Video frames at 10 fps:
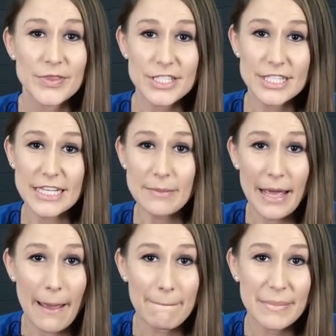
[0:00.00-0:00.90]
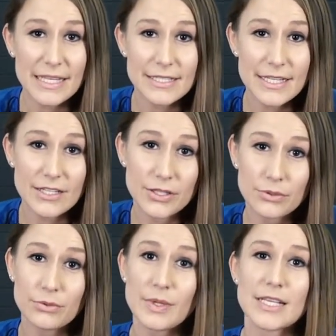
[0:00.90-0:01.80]
The team at
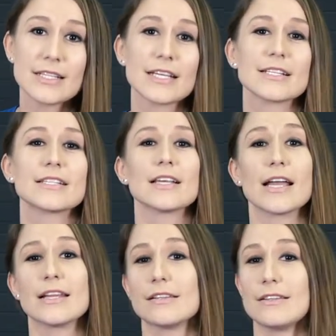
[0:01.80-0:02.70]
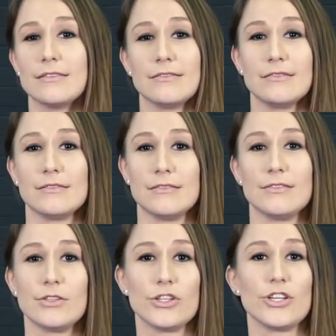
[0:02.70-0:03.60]
BDU is excited
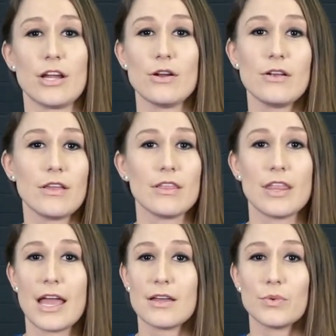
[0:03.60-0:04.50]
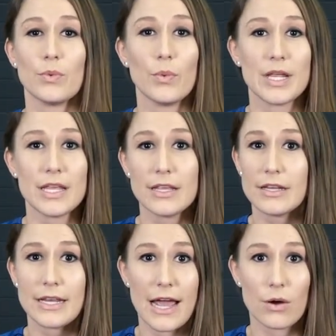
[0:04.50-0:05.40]
to share that
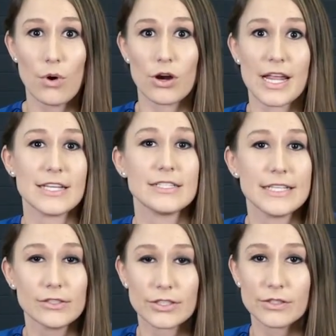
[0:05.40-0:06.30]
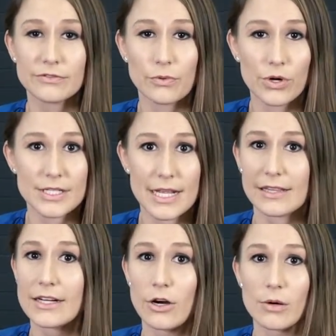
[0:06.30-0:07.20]
we now are a dealer for
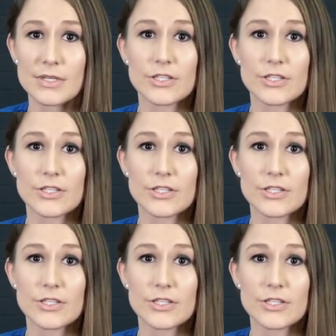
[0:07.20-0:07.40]
Salient Arms